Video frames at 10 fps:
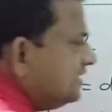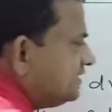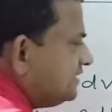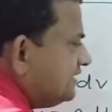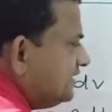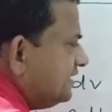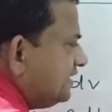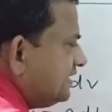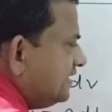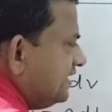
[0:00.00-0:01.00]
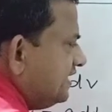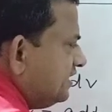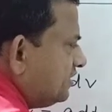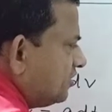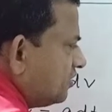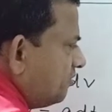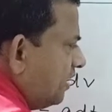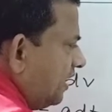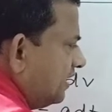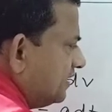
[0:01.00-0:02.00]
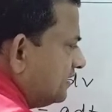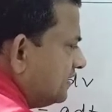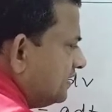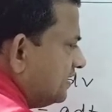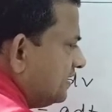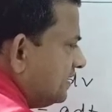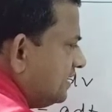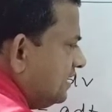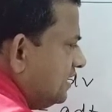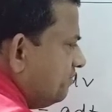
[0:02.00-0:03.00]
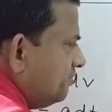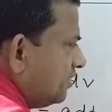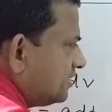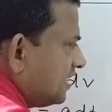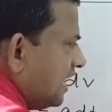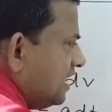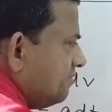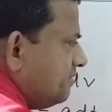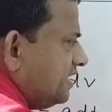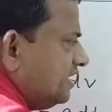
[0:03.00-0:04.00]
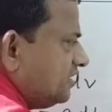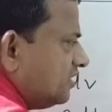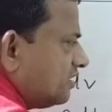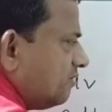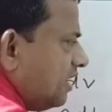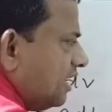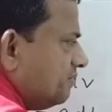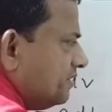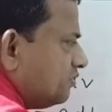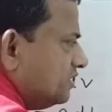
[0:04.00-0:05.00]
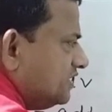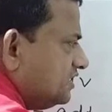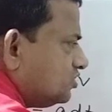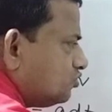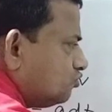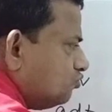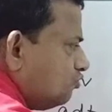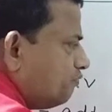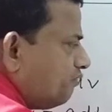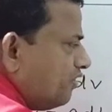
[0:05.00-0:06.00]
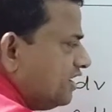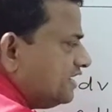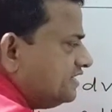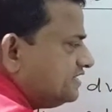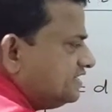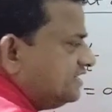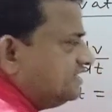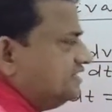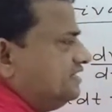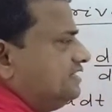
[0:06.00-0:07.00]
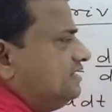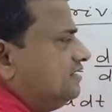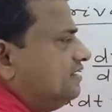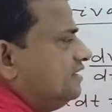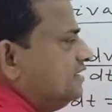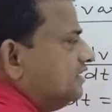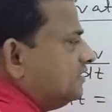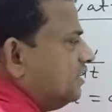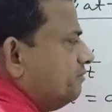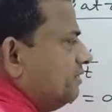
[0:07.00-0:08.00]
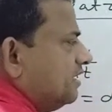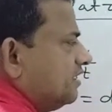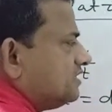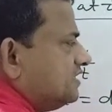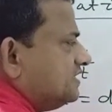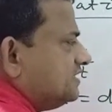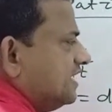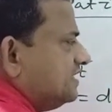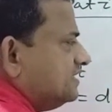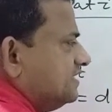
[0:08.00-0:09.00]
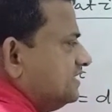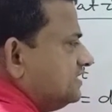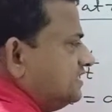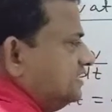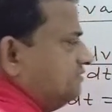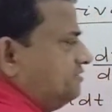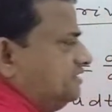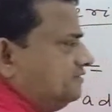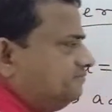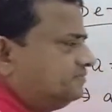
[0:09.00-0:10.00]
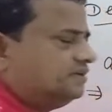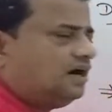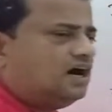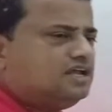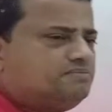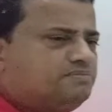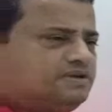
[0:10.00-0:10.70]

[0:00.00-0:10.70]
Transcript: this dt interval, if the time interval between these 2 points is dt, the velocity change is dv. I